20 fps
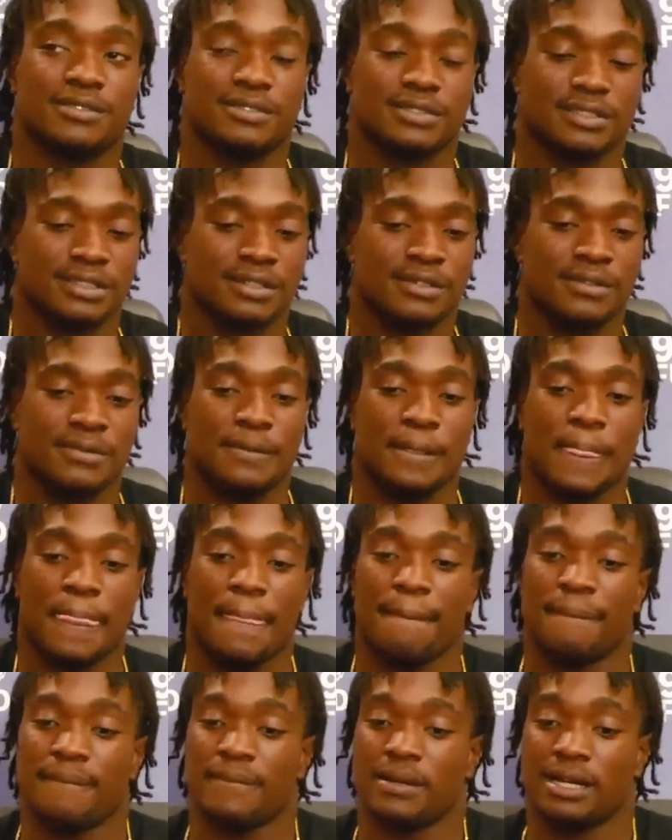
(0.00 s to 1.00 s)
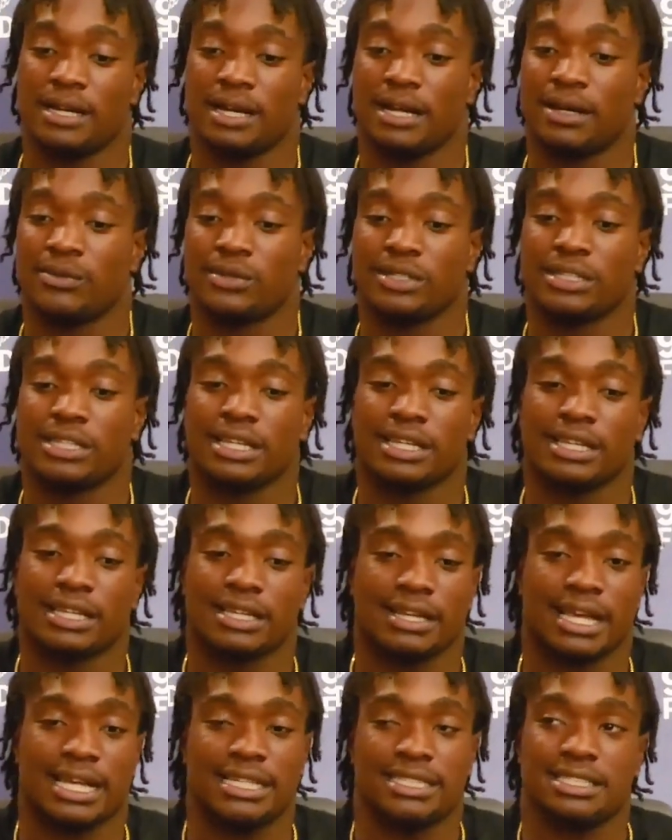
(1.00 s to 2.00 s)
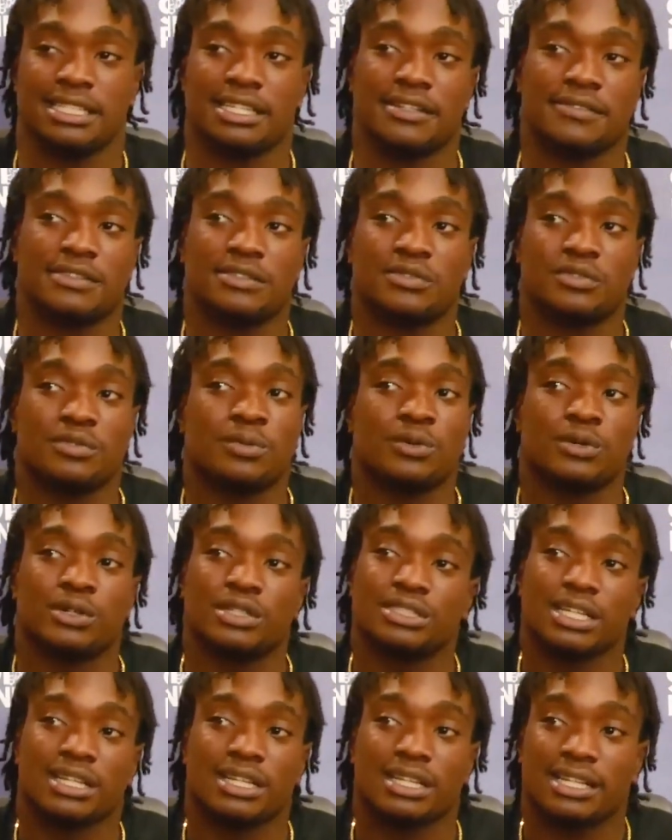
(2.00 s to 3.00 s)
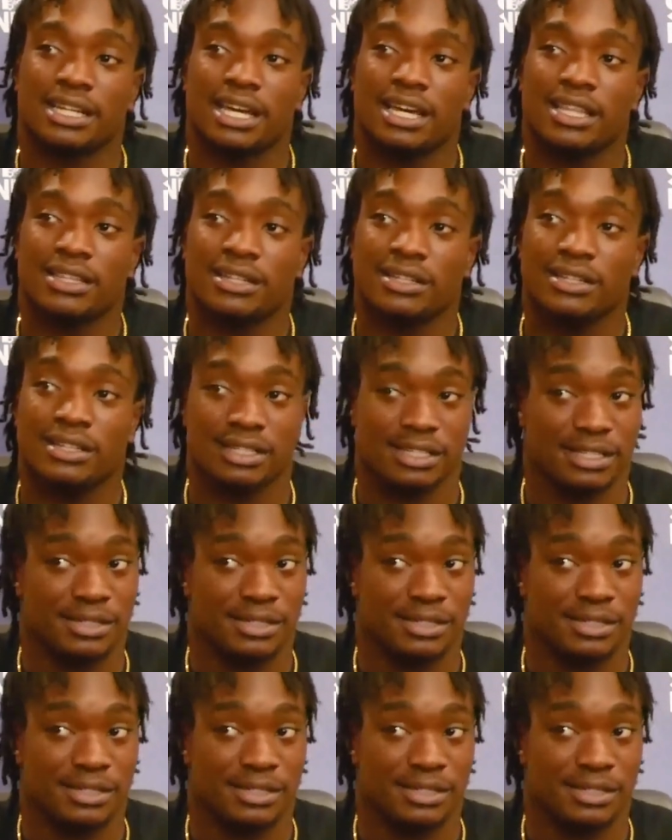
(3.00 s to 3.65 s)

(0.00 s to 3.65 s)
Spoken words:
So we think as a defense, we put each other together.